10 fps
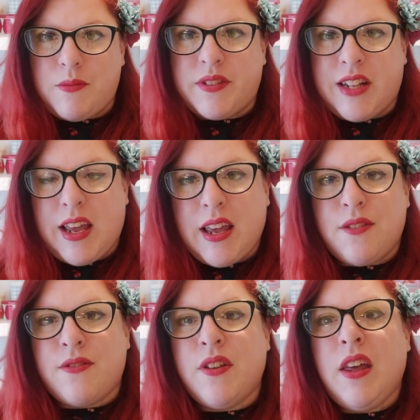
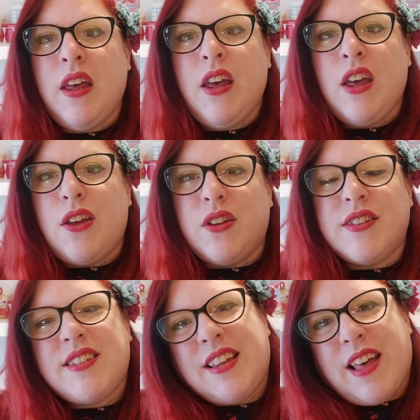sleeve, you can
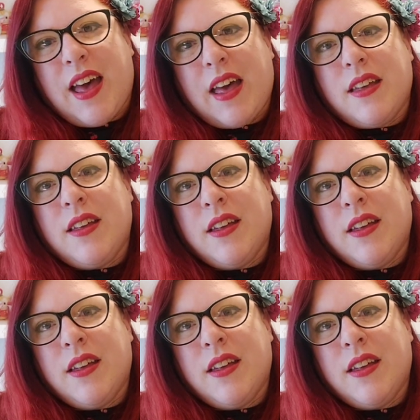see there